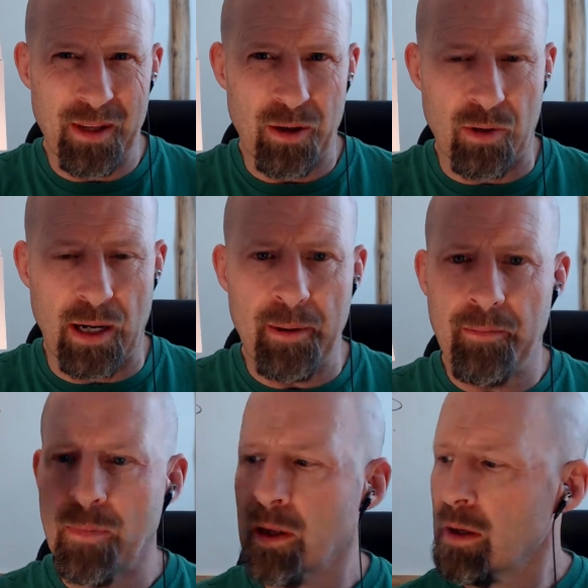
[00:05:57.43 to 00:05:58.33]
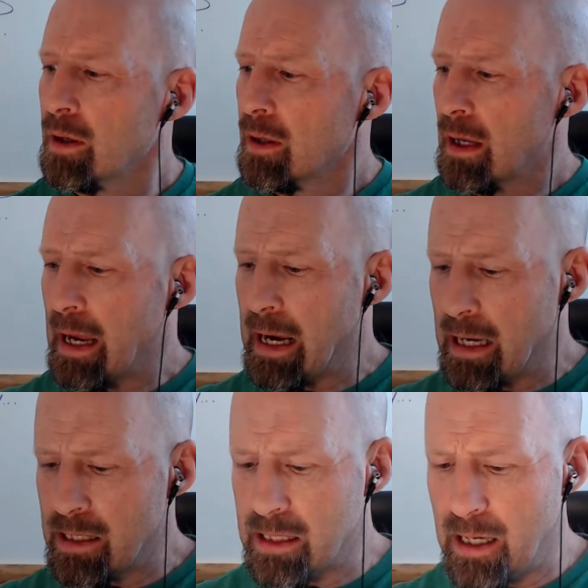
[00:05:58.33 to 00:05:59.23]
Okay,
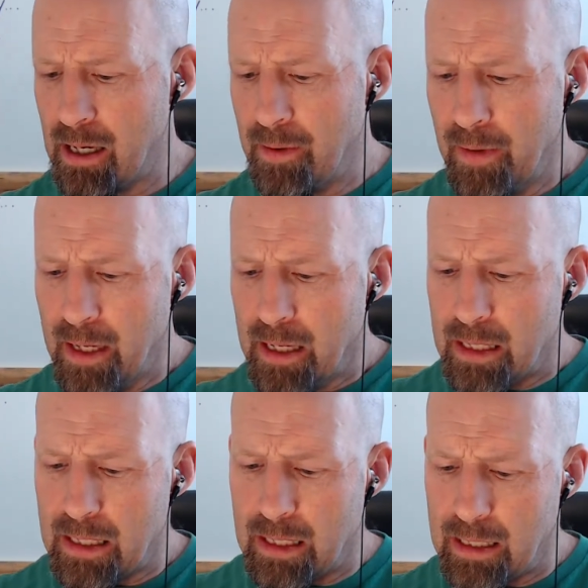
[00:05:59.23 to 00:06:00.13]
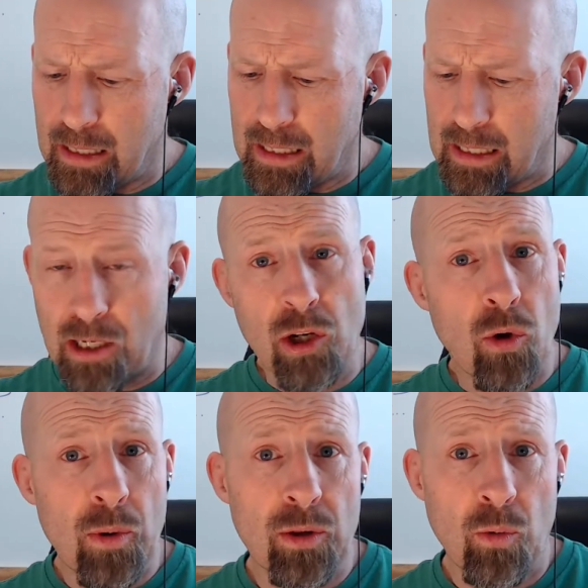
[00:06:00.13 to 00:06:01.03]
and it could
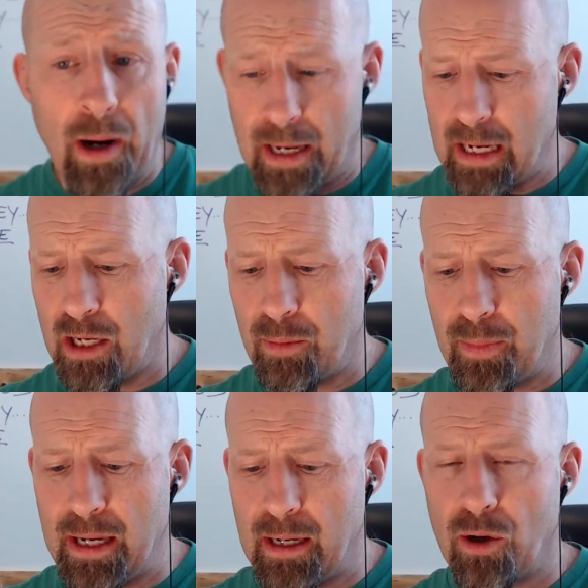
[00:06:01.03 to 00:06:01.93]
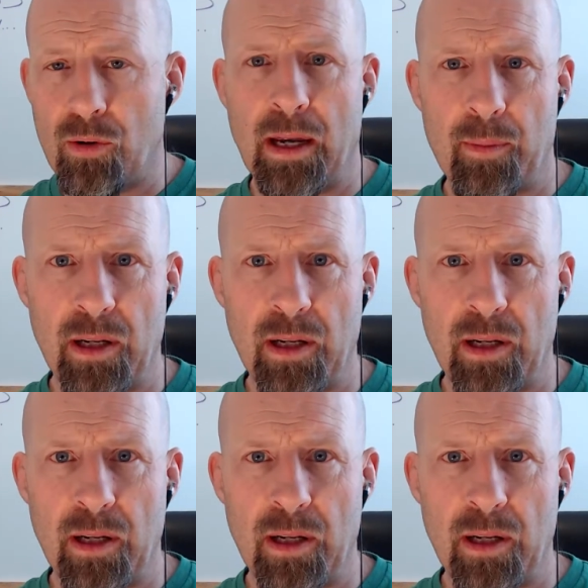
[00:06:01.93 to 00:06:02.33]
go either way. It could be, okay, I'm going to